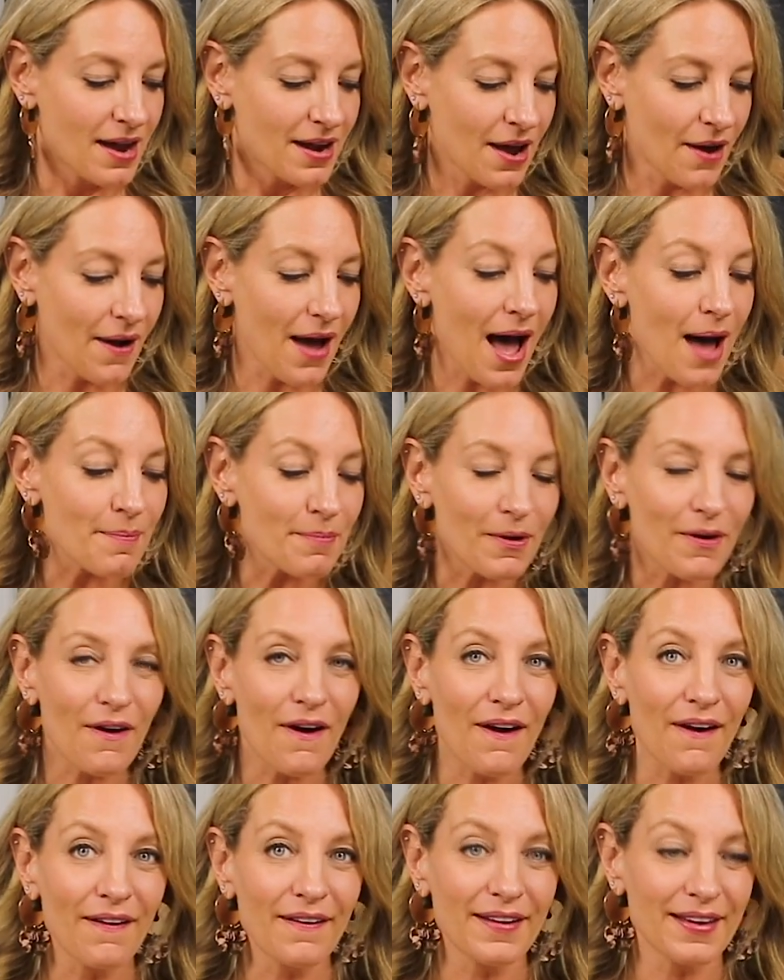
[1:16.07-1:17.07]
Now
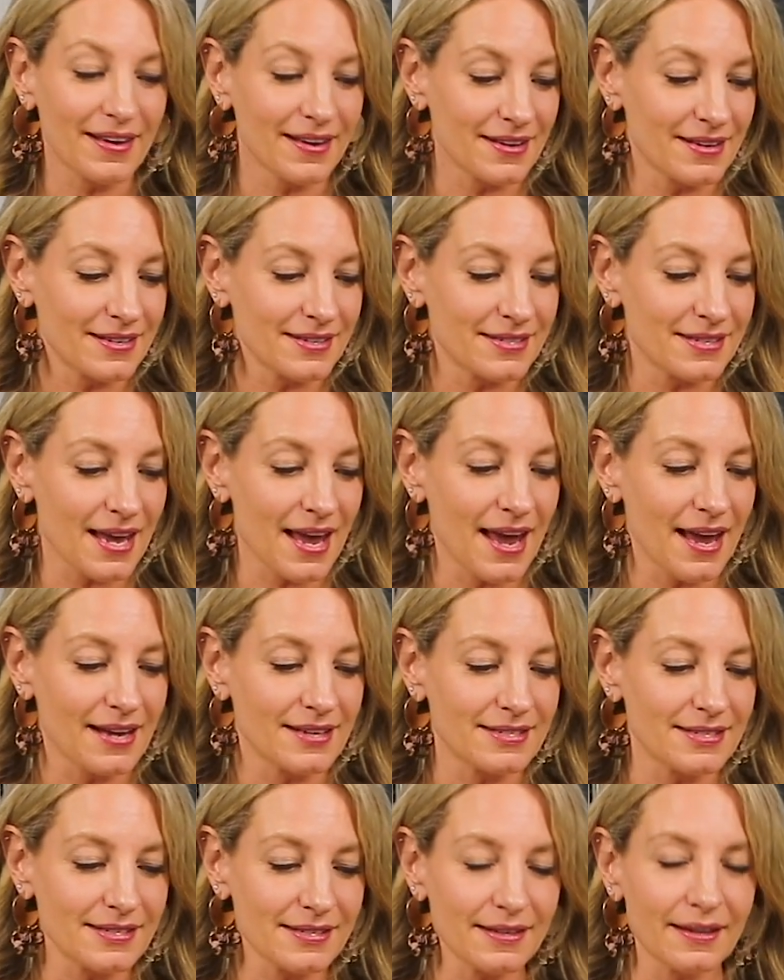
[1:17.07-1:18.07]
Aperol is a
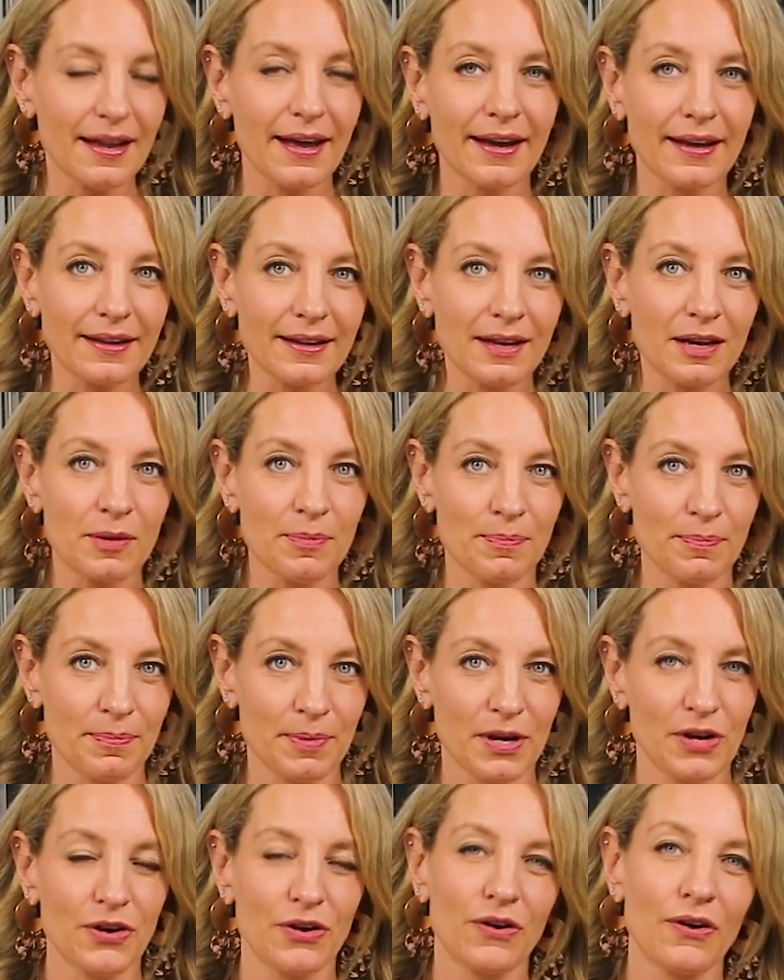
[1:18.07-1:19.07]
slightly
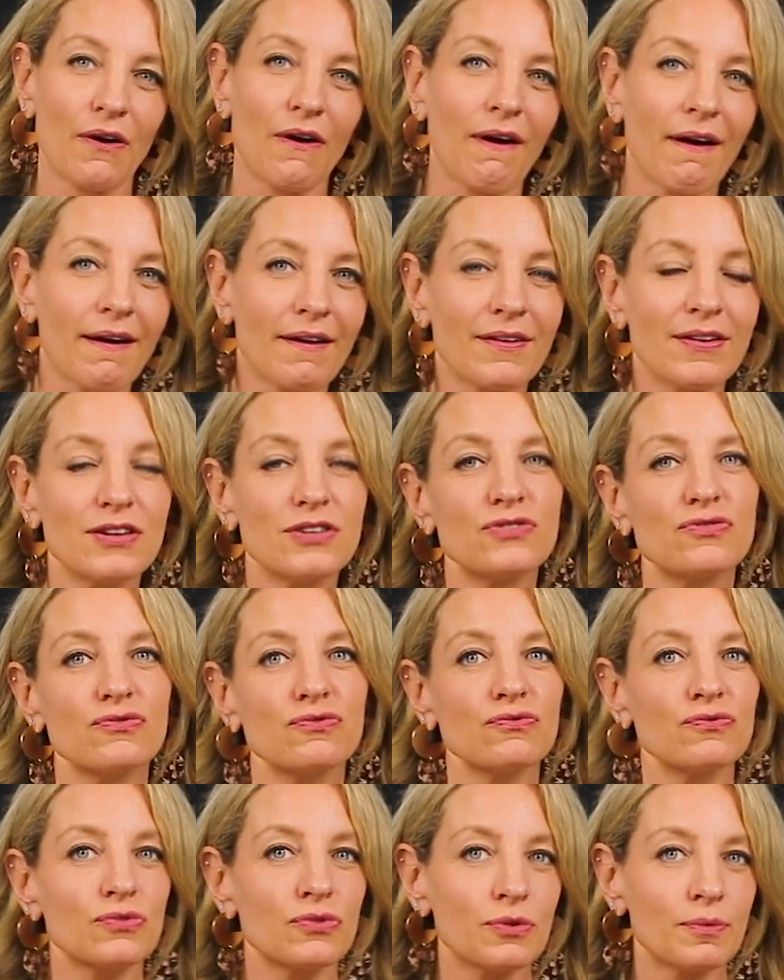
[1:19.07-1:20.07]
bitter orange
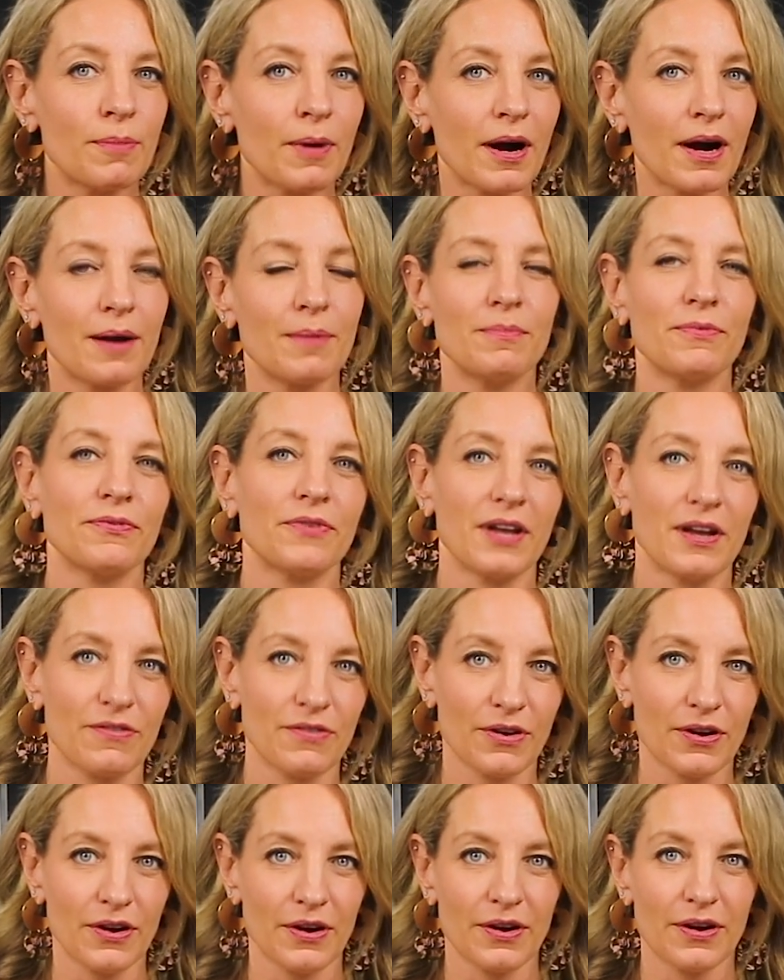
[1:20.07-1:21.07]
rhubarb
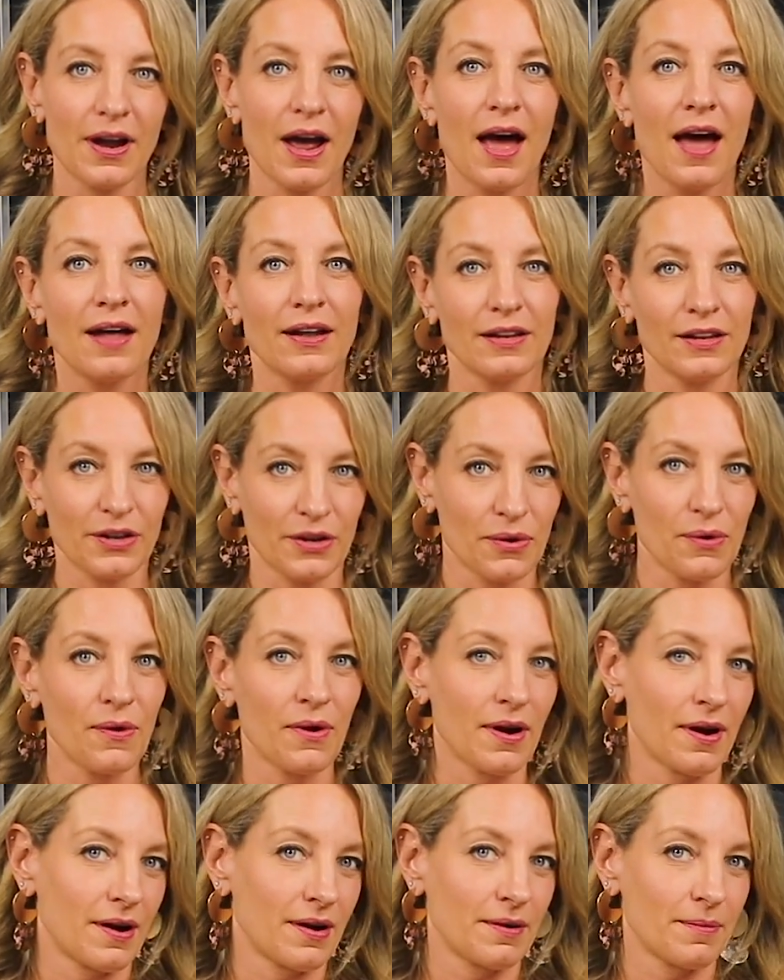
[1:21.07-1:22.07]
flavored
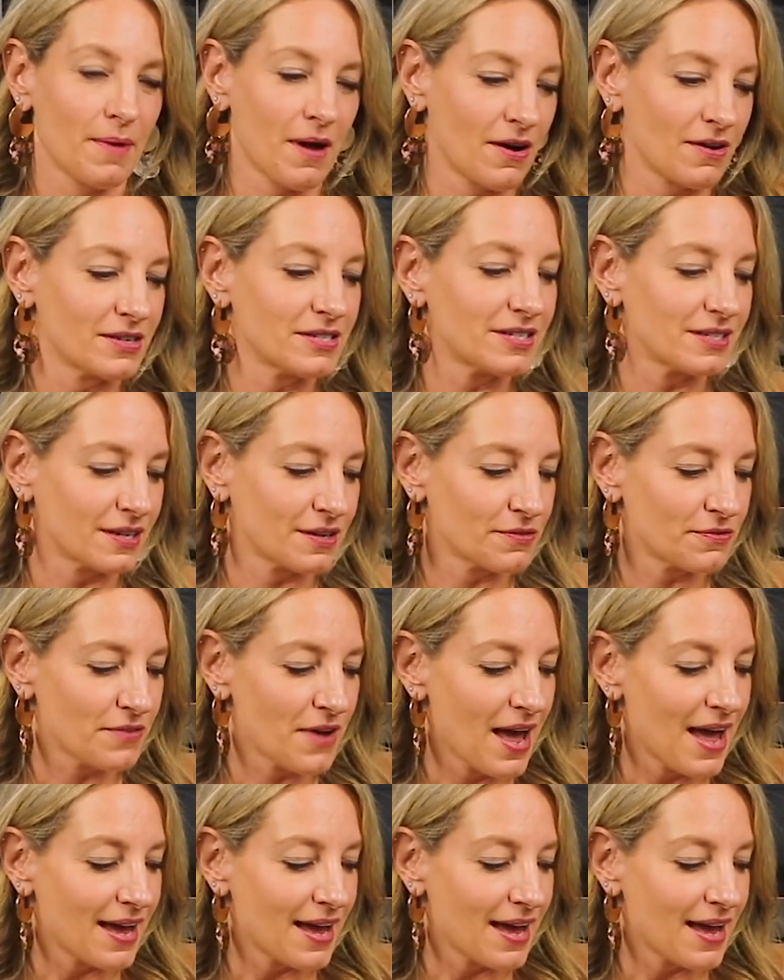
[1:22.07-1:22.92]
liqueur aperitif.